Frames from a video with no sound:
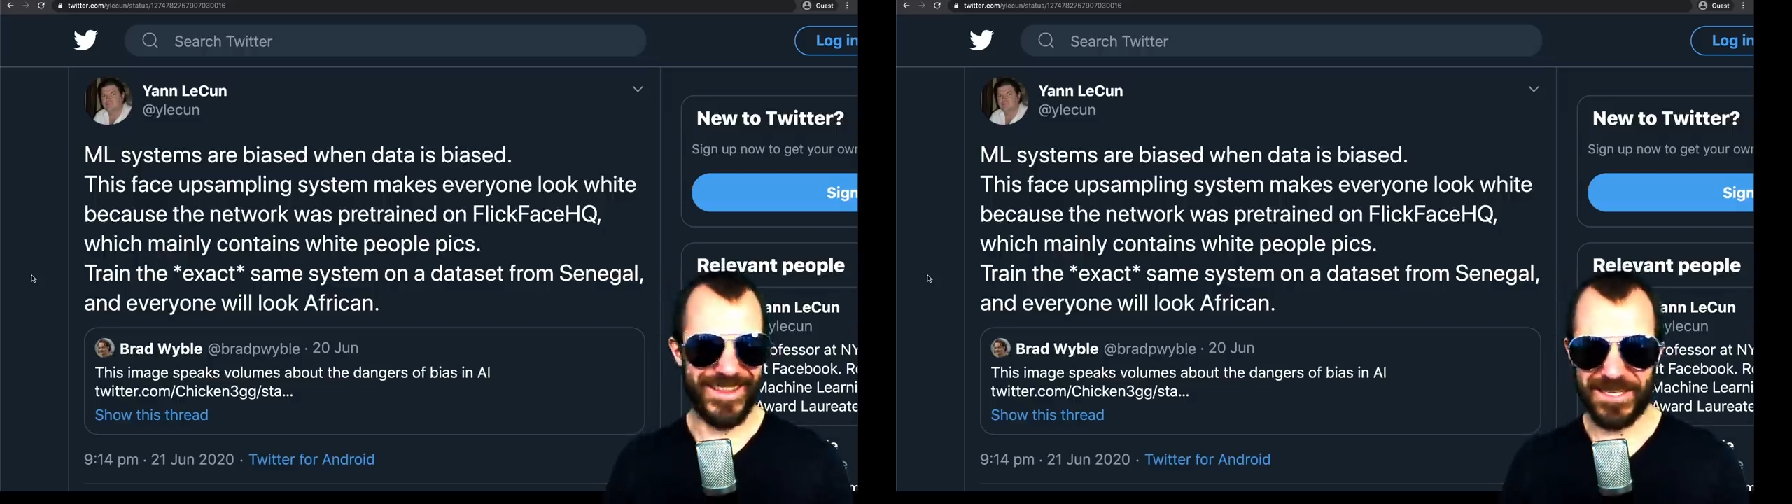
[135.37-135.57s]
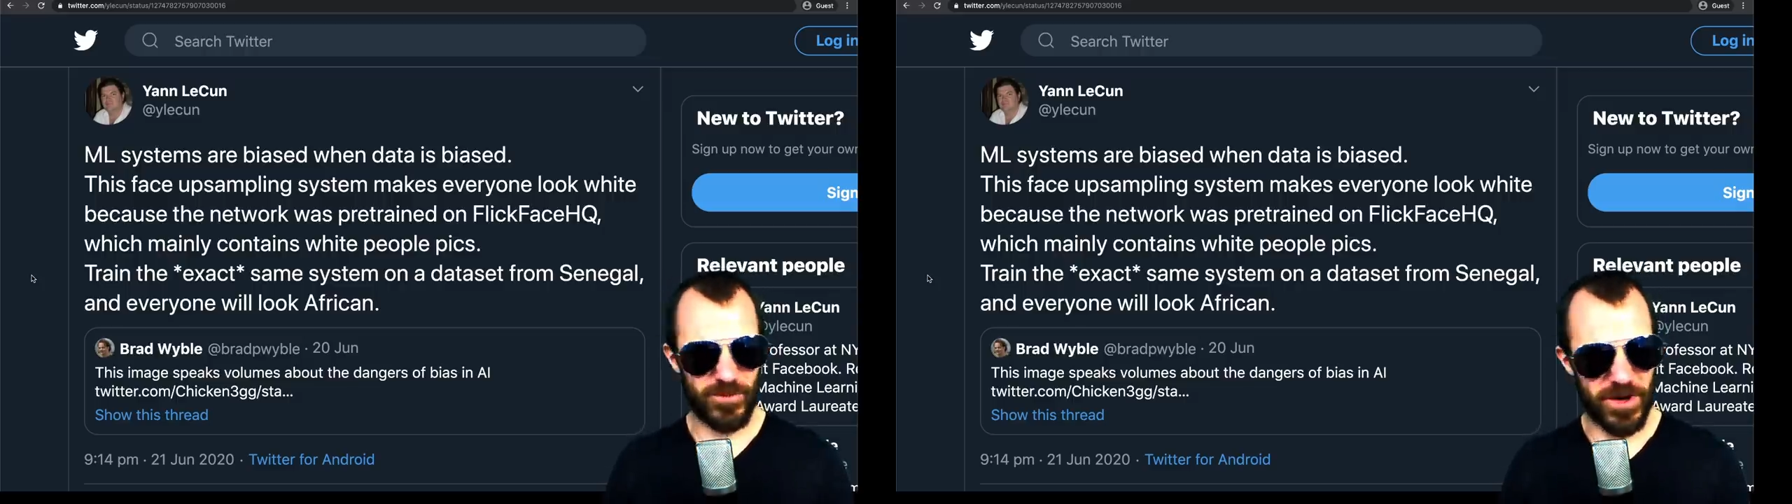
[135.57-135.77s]

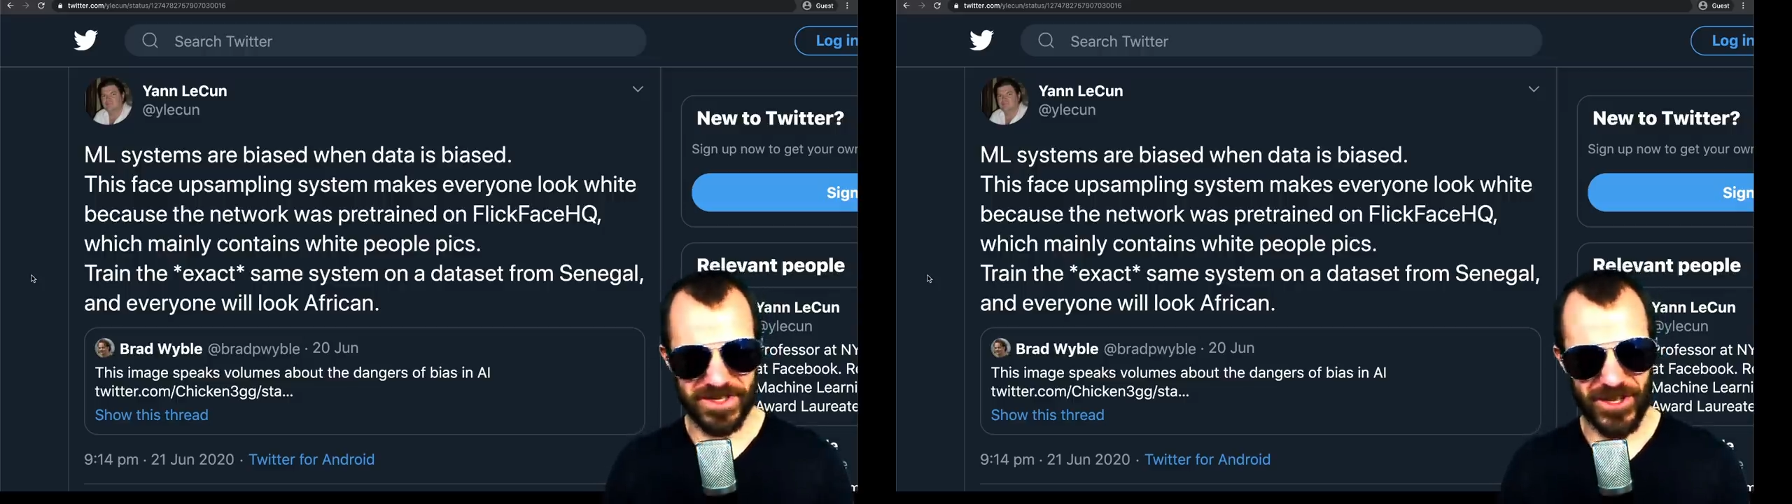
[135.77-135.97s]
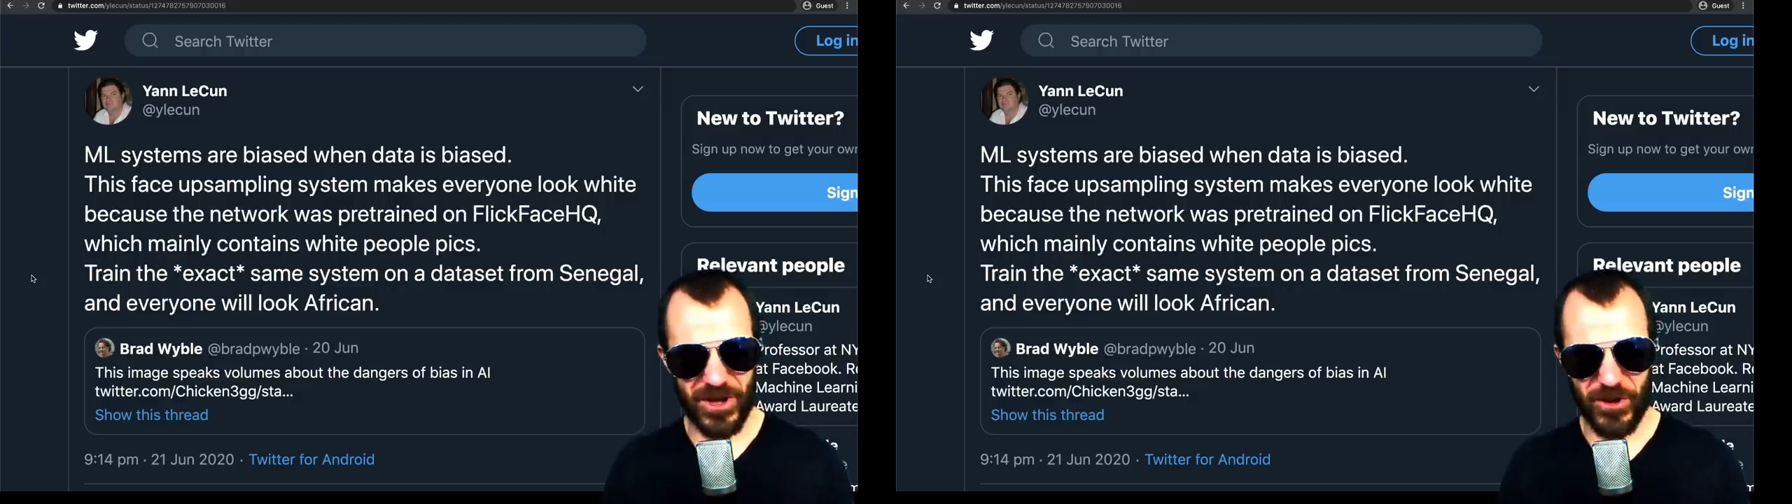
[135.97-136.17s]
this
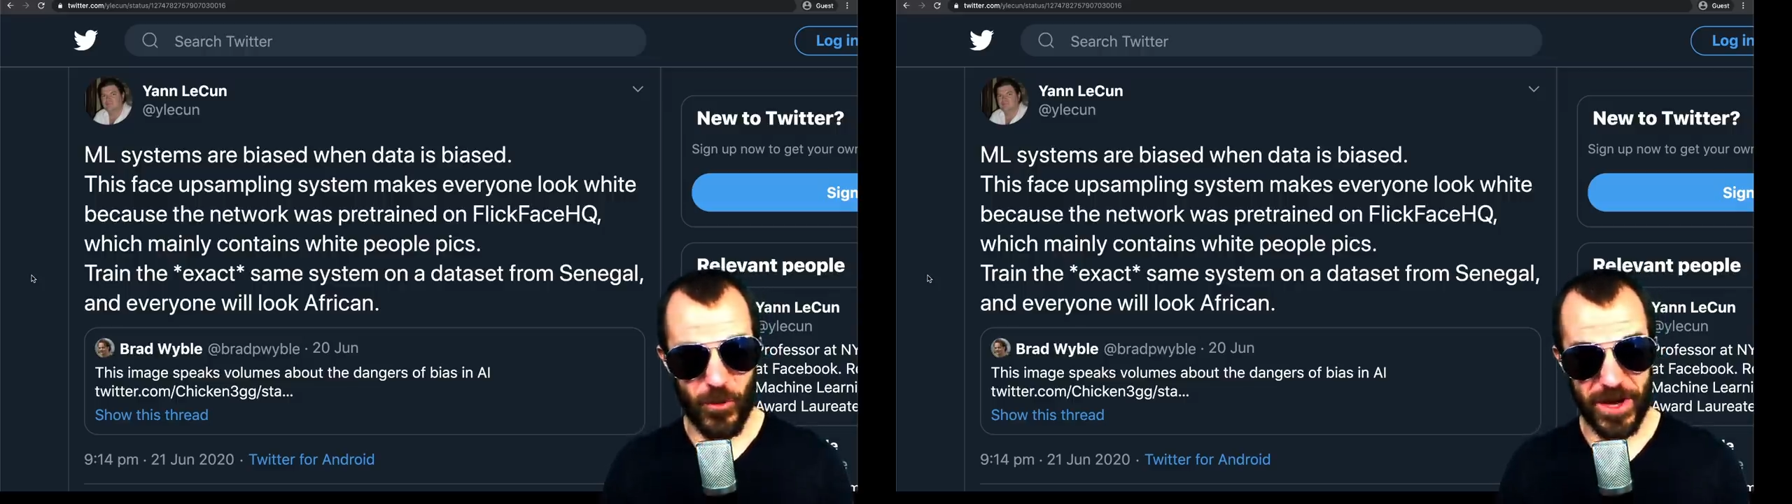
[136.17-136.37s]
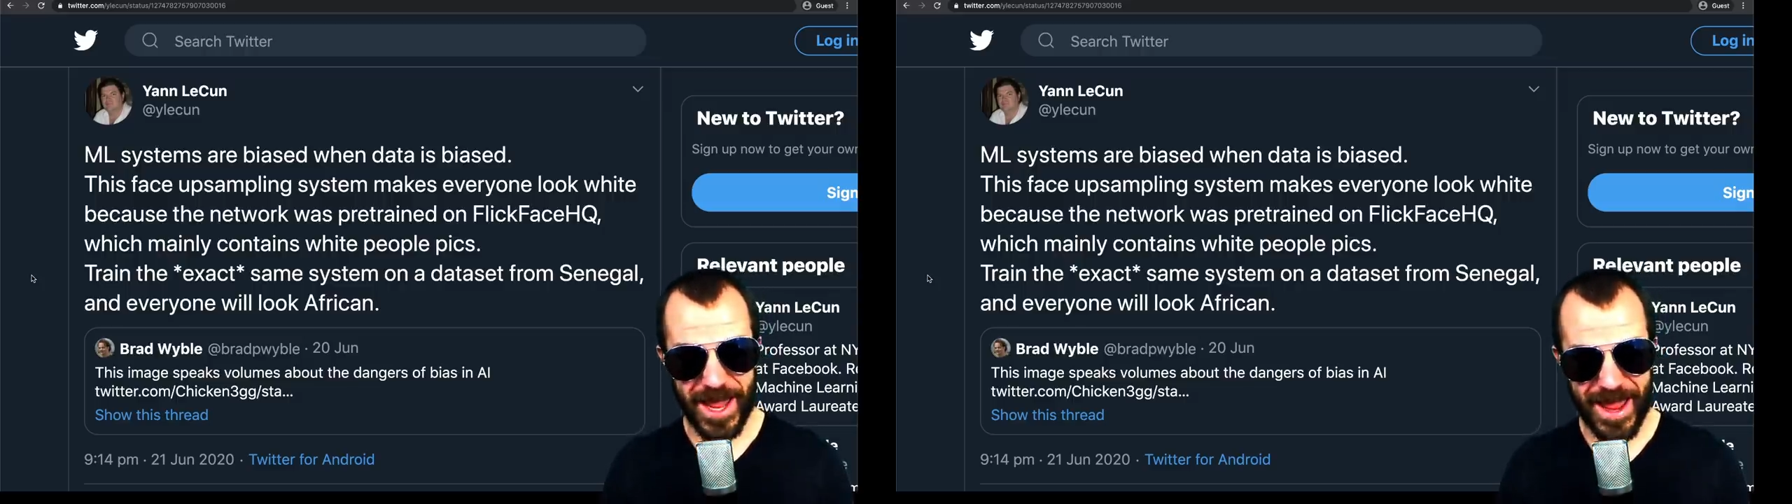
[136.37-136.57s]
was not
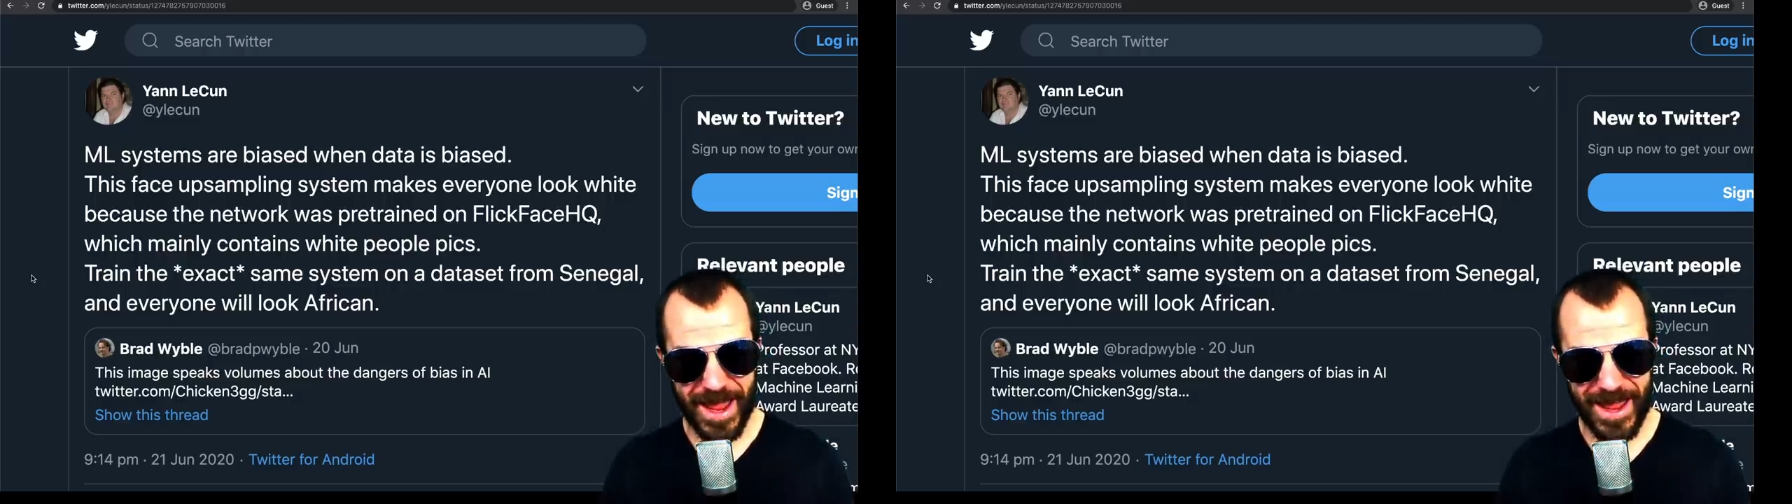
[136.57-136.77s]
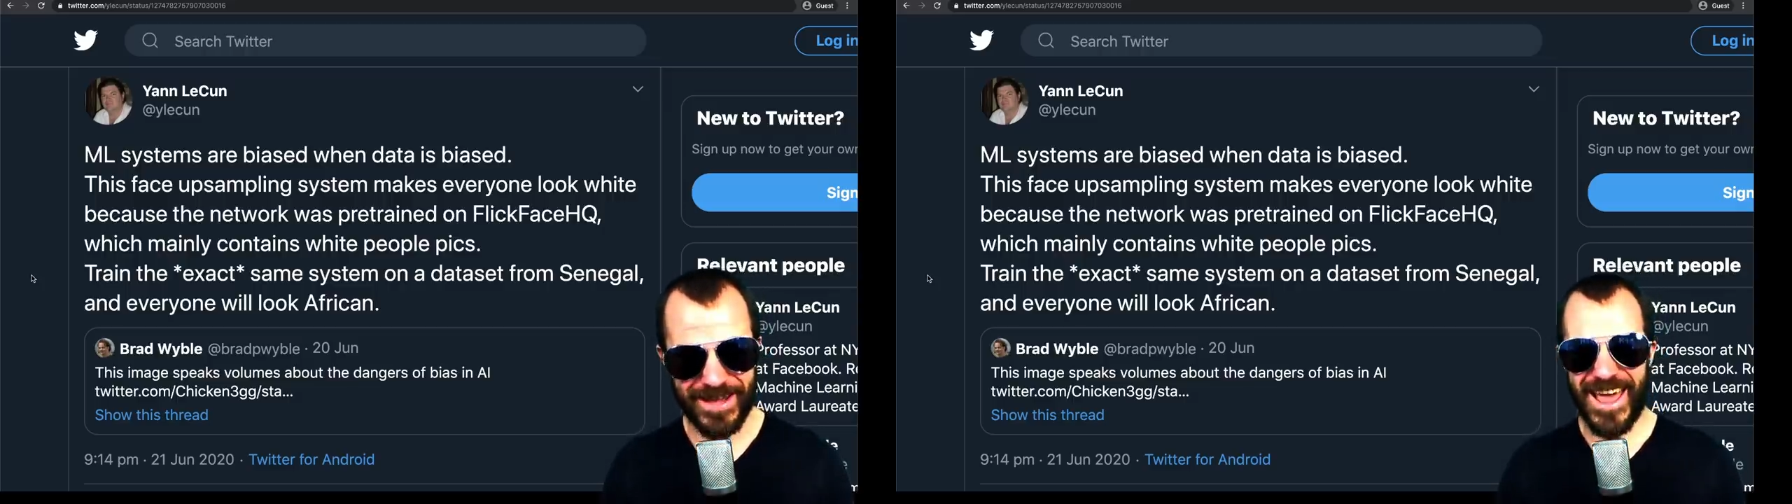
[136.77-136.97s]
okay.